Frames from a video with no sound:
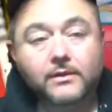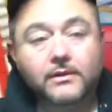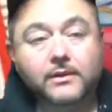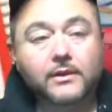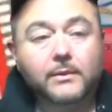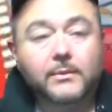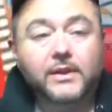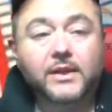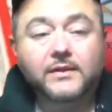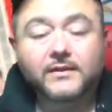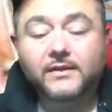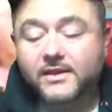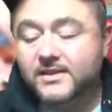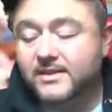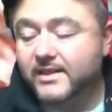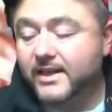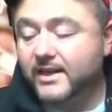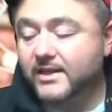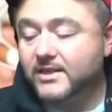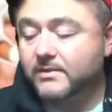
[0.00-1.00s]
I mean, it does
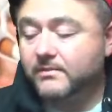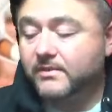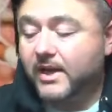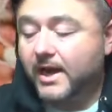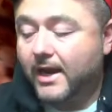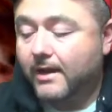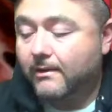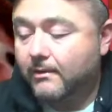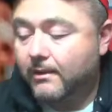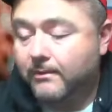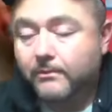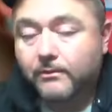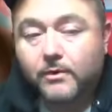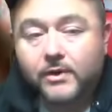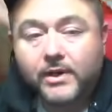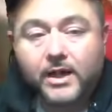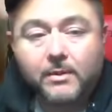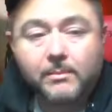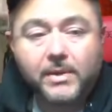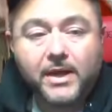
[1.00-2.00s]
take some time to rip
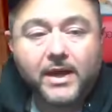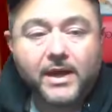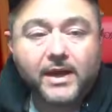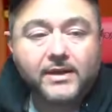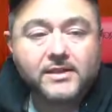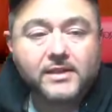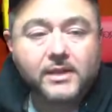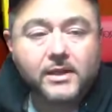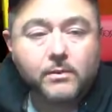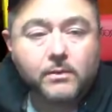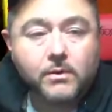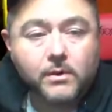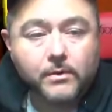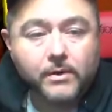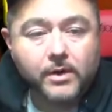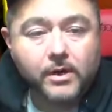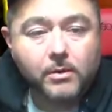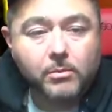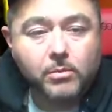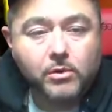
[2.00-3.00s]
48 packs. I think we're going
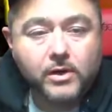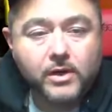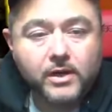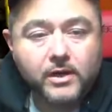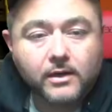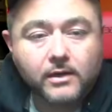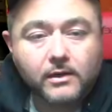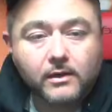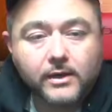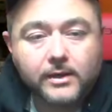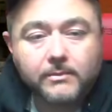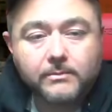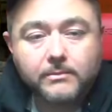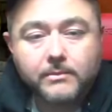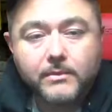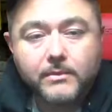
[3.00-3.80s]
at a pretty good clip.